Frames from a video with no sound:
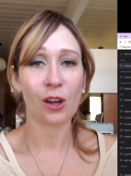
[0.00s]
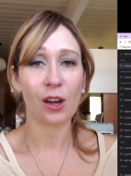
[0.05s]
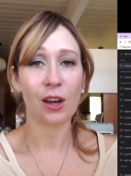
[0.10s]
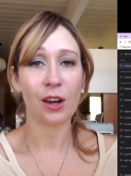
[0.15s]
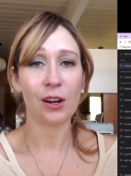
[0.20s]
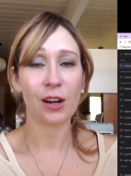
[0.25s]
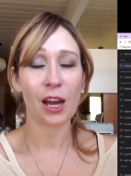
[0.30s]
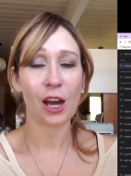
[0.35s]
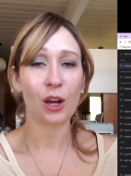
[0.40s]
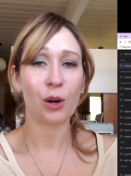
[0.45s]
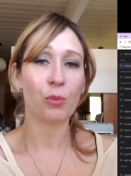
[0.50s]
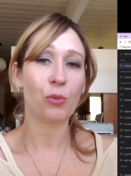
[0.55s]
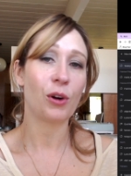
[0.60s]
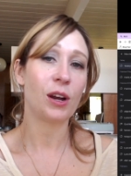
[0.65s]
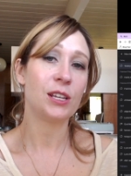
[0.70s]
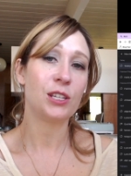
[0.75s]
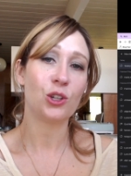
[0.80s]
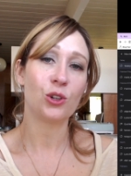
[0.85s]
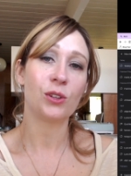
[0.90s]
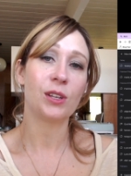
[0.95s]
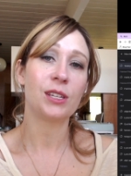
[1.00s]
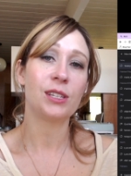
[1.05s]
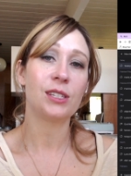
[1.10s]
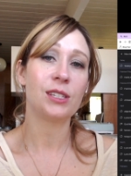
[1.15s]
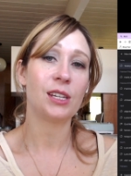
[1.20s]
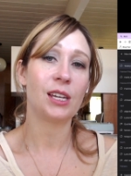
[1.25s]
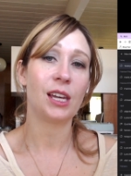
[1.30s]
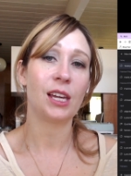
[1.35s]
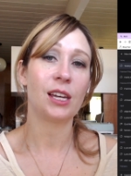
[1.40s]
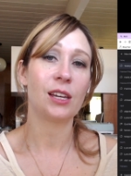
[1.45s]
on how to price your
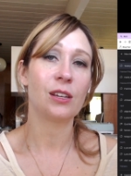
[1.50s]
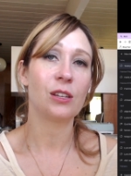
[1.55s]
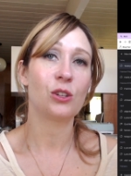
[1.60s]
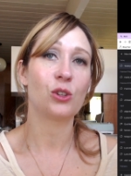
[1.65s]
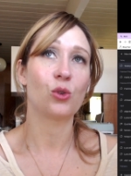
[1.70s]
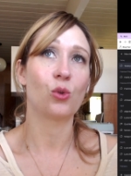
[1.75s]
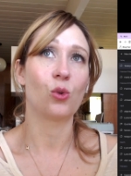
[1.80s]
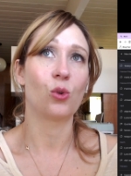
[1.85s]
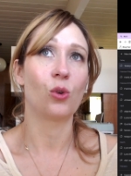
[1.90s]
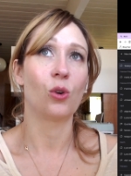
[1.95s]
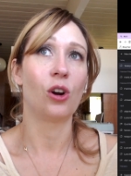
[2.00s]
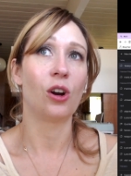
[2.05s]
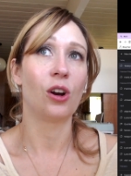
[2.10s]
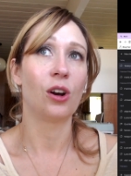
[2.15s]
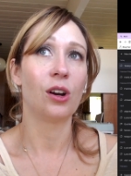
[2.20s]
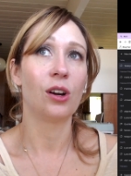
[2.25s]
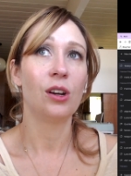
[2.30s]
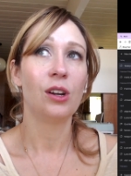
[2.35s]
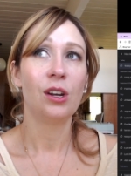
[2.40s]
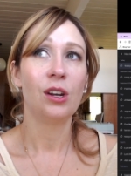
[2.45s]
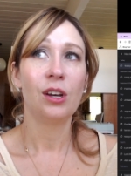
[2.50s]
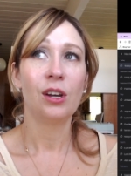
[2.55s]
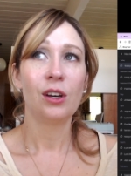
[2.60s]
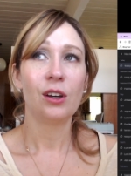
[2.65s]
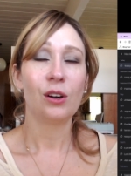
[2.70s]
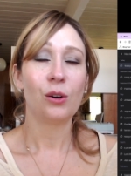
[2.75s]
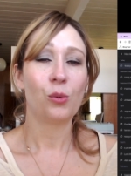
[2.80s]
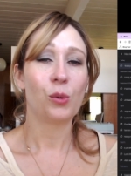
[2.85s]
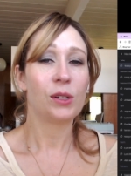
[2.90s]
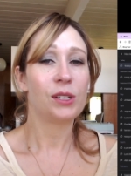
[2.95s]
listings or
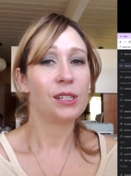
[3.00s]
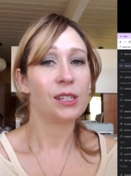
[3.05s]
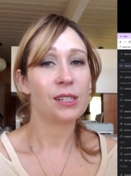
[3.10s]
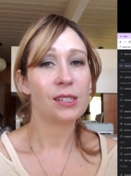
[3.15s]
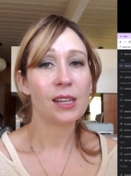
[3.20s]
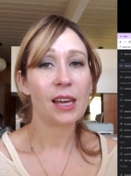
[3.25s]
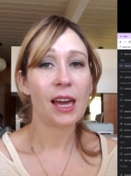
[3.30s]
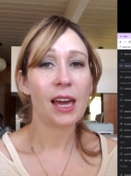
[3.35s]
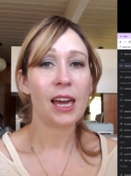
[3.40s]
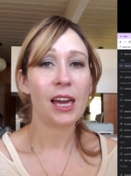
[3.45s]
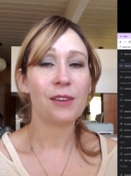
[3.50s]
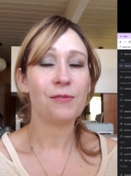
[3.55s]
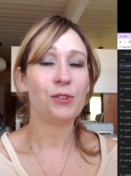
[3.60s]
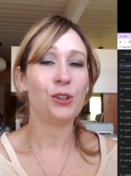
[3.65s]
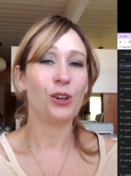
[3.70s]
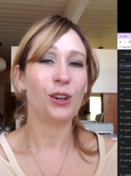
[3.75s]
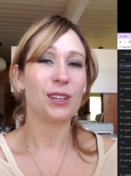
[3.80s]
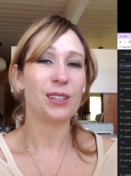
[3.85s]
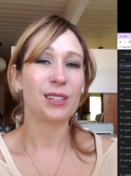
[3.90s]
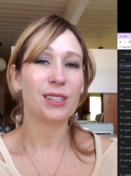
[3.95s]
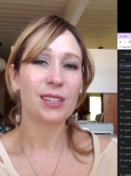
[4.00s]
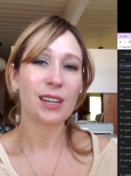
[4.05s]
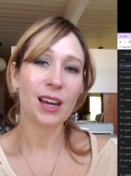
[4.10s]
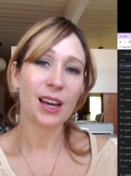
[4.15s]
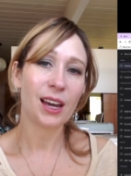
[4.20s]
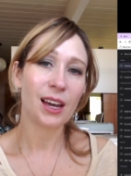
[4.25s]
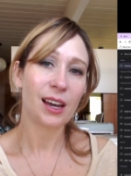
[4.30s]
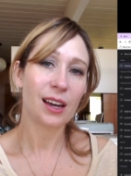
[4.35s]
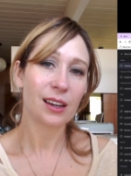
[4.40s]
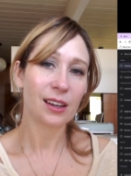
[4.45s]
what to say if you get
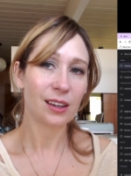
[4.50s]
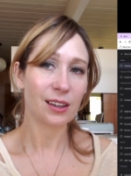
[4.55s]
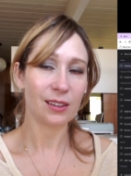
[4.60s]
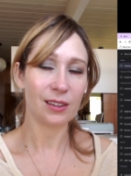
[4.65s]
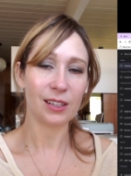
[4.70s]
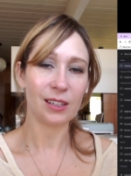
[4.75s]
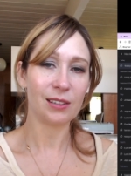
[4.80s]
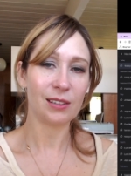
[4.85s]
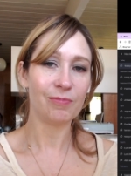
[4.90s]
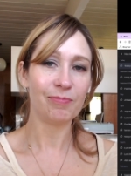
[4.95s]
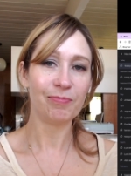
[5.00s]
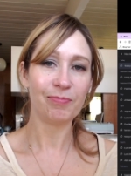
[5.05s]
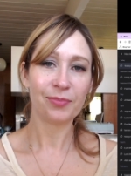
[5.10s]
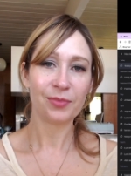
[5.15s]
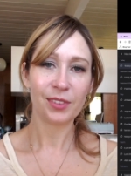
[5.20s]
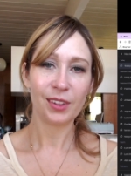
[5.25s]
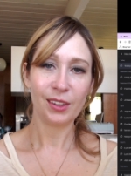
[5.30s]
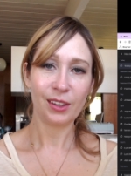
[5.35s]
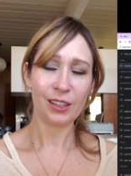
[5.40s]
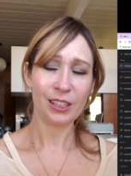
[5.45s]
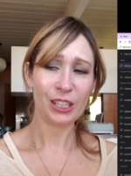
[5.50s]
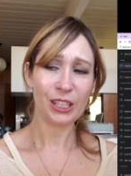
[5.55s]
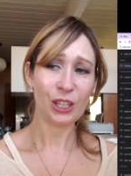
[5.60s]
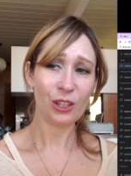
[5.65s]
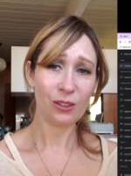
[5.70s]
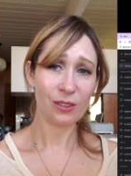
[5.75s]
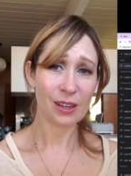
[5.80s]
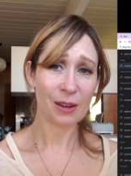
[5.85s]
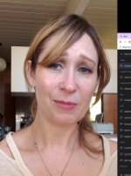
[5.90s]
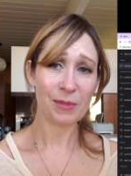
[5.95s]
stuck. And
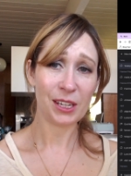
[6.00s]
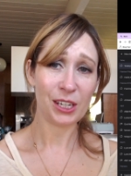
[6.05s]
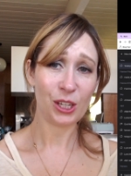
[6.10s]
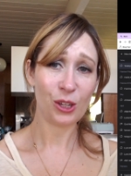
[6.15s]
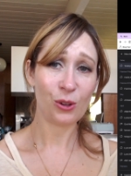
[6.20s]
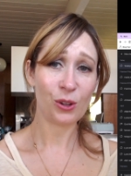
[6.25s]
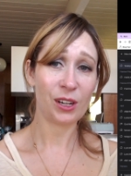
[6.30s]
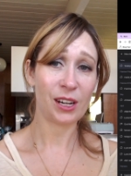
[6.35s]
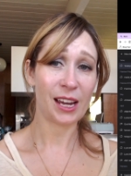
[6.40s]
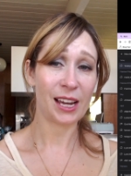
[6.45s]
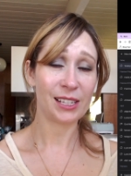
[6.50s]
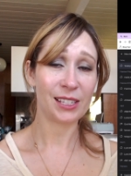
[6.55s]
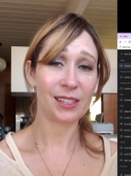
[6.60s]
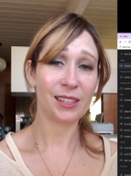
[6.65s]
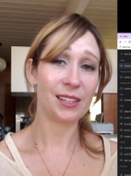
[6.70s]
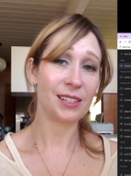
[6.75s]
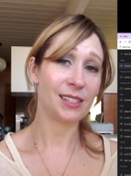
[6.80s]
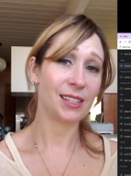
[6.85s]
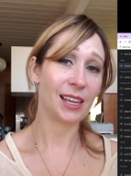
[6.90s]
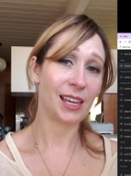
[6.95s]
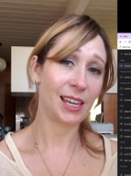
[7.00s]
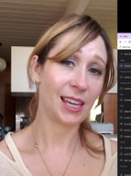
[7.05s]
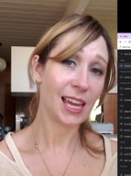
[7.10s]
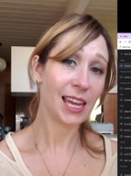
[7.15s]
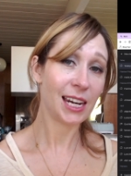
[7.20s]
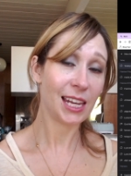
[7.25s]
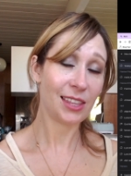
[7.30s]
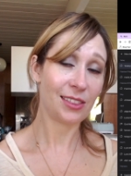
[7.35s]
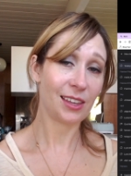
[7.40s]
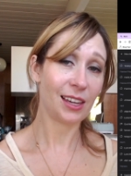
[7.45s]
I mean, you can ask this thing
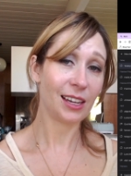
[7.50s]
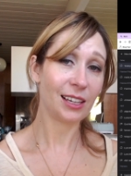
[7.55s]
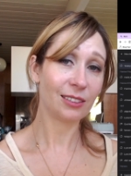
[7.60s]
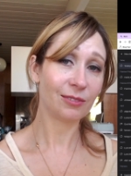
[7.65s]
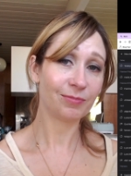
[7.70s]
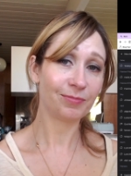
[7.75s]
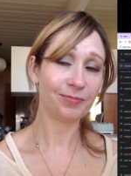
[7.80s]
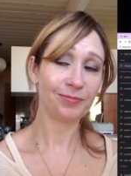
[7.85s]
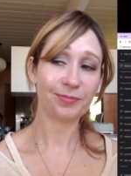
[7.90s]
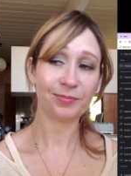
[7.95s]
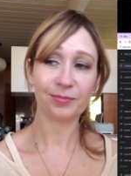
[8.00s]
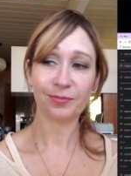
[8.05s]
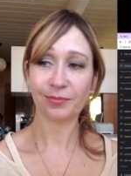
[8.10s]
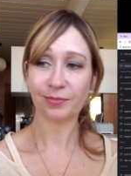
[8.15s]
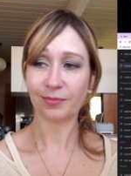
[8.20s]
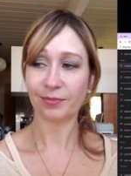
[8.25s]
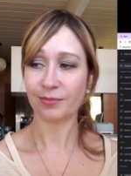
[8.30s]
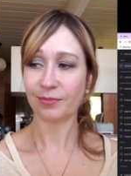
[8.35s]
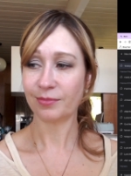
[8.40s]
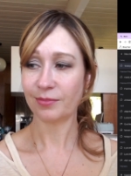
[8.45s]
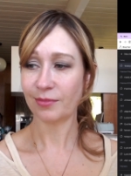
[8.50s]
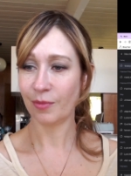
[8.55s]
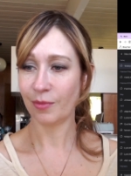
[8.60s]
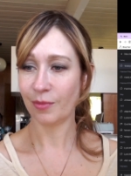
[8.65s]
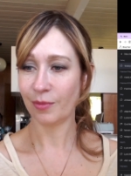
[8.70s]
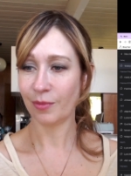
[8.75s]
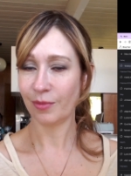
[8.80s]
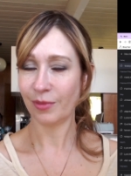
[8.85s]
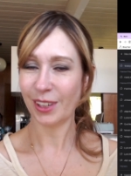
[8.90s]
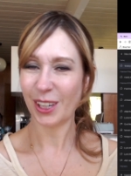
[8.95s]
anything.
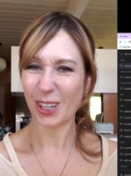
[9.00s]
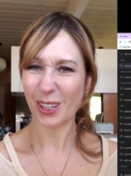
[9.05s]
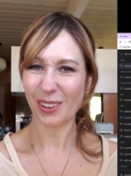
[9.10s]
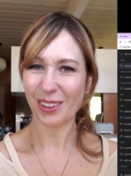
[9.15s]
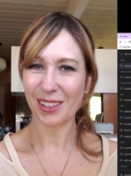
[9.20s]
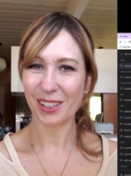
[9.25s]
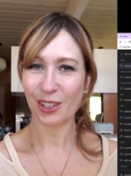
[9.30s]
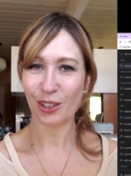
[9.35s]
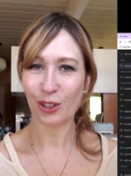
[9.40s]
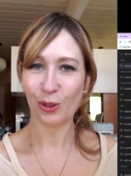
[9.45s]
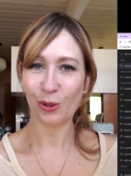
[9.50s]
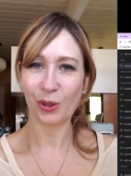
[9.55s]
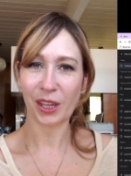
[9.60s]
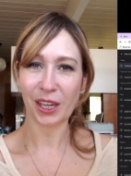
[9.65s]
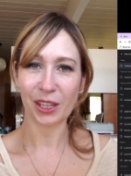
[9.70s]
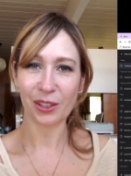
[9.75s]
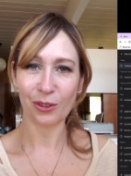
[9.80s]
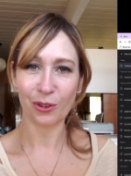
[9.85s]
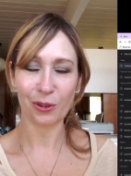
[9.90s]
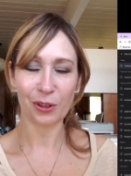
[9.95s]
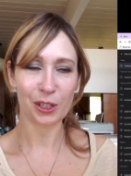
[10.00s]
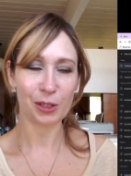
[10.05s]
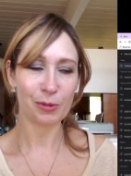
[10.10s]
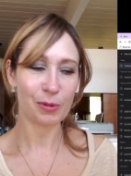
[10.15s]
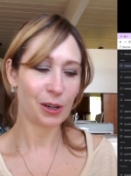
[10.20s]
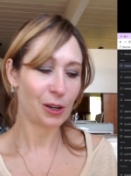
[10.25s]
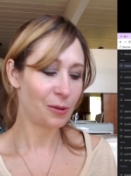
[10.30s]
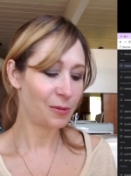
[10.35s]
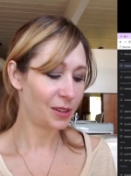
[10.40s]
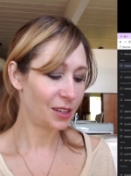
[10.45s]
Here, let's do like a little
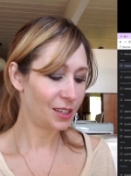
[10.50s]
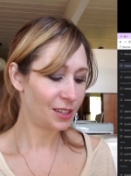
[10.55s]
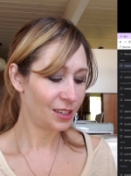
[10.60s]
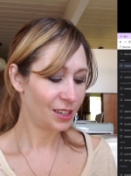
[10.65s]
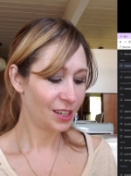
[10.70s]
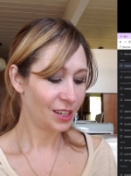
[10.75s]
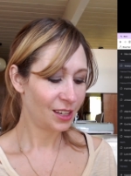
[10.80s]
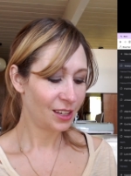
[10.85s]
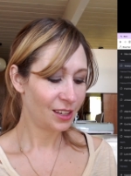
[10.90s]
experiment.